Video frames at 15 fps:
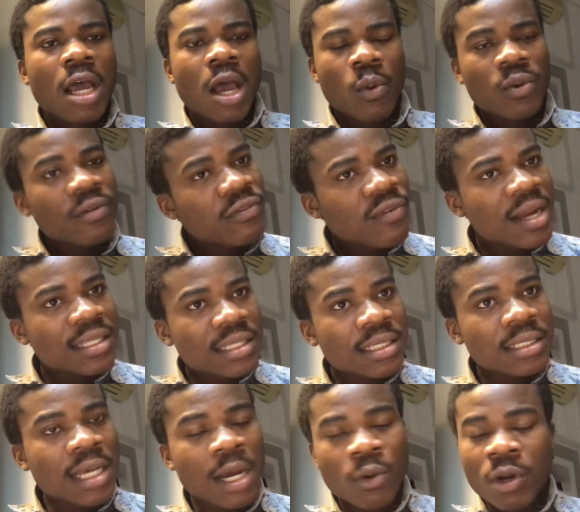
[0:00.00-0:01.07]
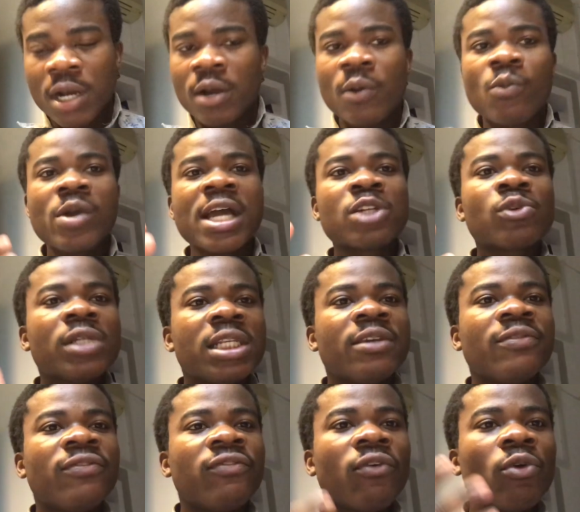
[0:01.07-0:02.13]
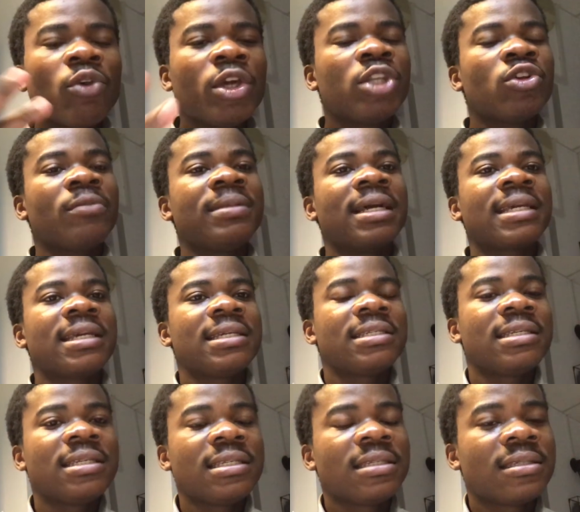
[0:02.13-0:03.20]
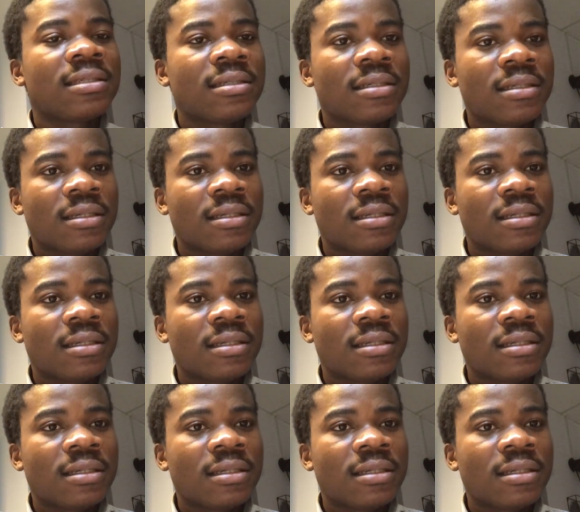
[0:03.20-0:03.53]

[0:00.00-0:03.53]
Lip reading: Are we fighting? Are we actually following up their cases?